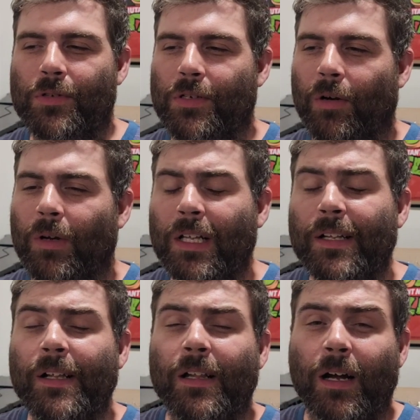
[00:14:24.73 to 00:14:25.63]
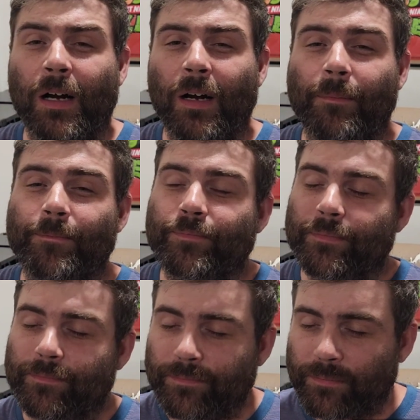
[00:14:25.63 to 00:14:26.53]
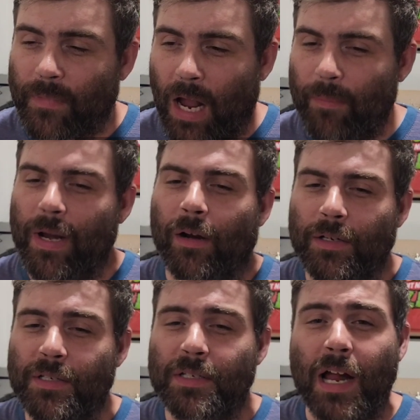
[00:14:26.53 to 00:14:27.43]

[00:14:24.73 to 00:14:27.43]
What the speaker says: So I'll be honest,